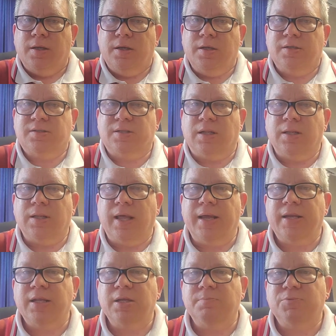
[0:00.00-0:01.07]
is to
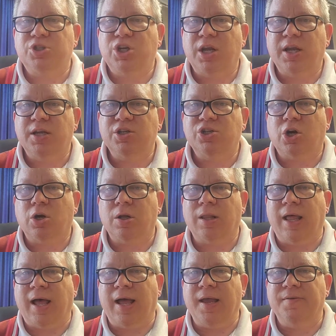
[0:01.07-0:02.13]
let Him change our
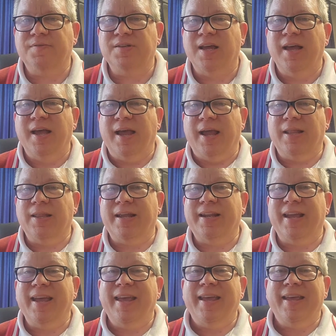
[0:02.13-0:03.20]
lives and let
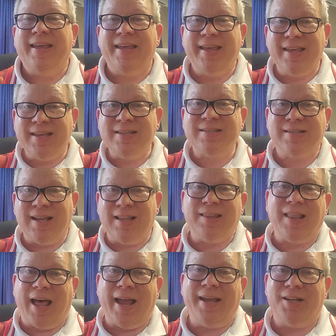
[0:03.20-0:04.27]
His
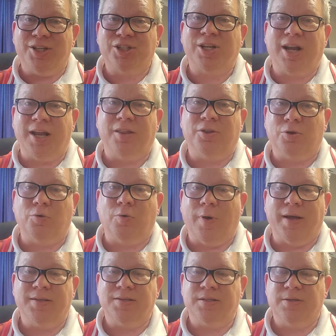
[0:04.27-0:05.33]
light shine through
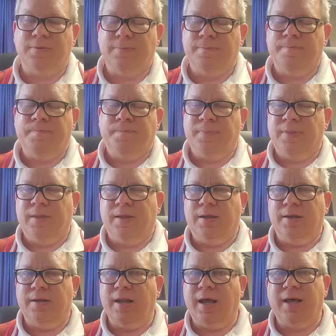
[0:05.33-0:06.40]
us.
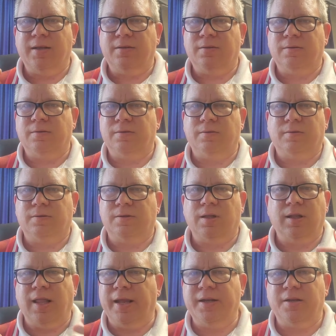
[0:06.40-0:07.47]
Not the
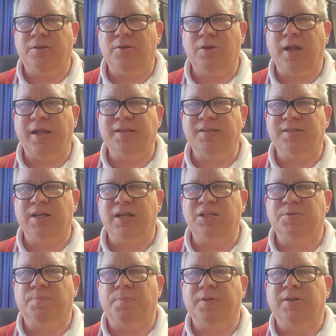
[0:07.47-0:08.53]
light of the United
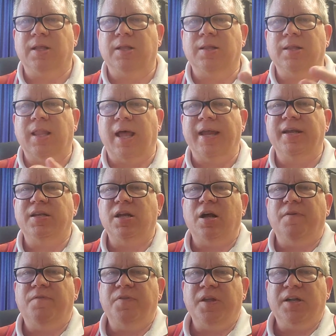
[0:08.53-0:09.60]
States, but the light
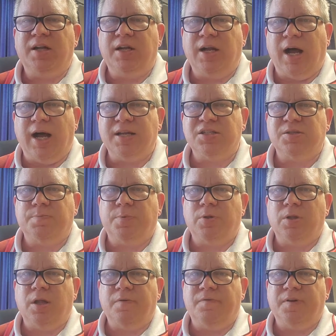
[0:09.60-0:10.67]
of the
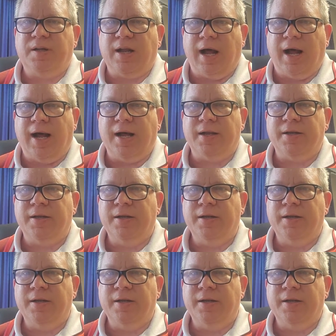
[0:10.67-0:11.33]
gospel of God